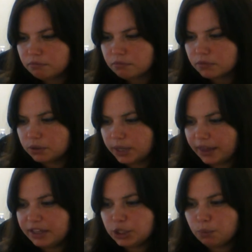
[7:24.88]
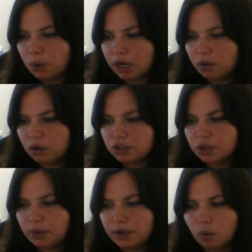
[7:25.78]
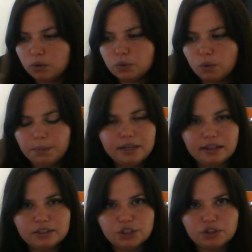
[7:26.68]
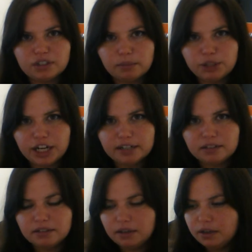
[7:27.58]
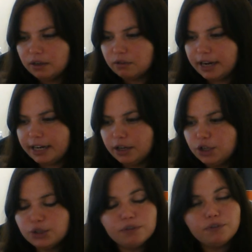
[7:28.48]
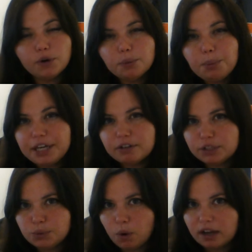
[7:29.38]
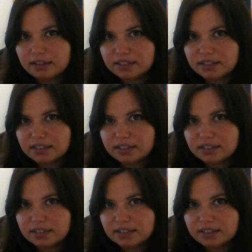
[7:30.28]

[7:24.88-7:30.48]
Okay, this one also an old woman, that's your subject, right? Your verb here is was.